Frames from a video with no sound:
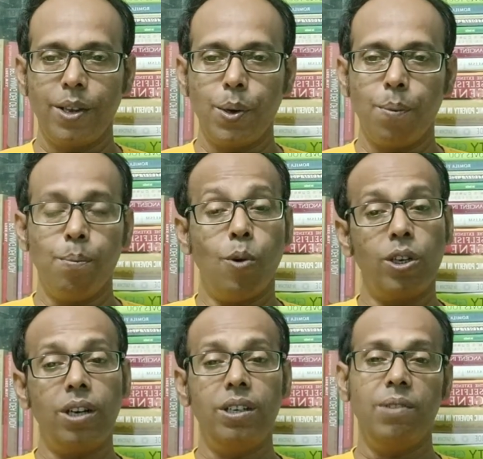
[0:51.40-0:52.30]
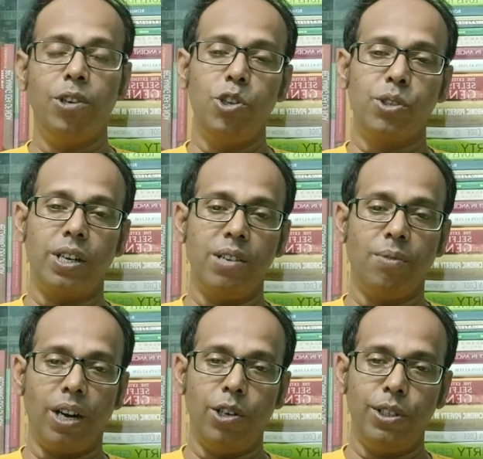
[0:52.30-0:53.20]
modern evolutionary
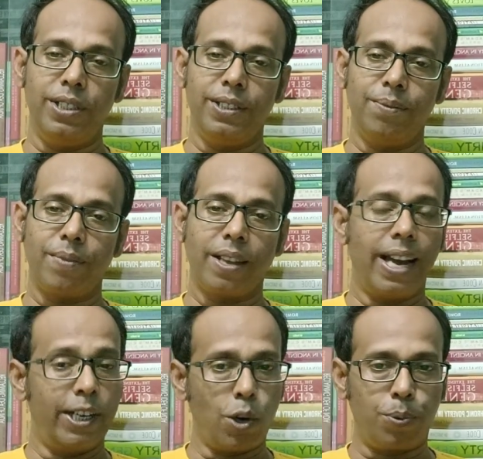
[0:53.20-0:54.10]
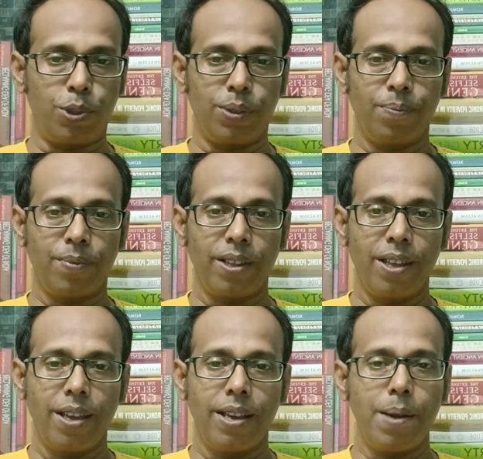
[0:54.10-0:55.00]
biology adopts
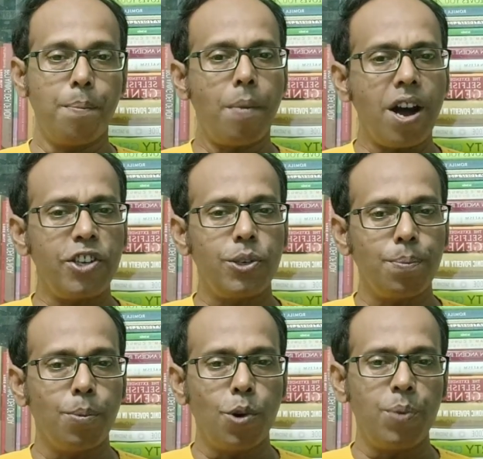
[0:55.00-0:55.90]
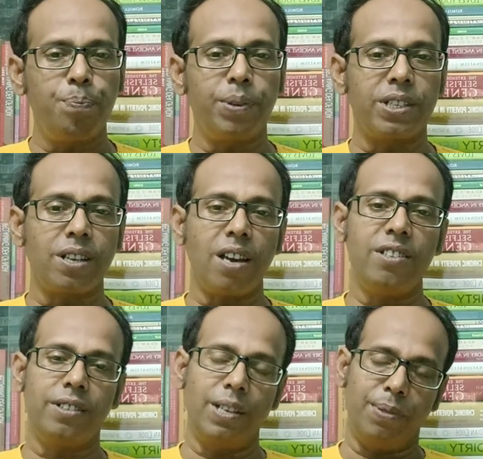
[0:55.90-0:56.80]
a much more precise
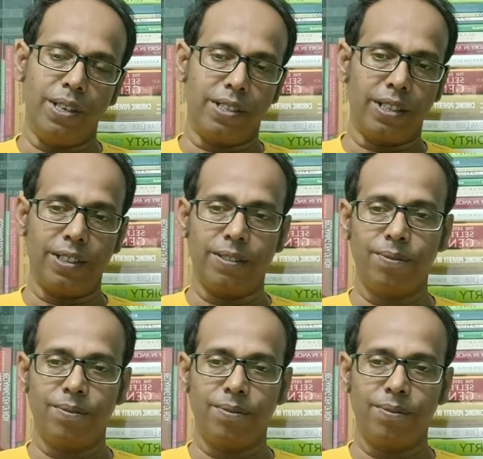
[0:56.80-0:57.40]
definition.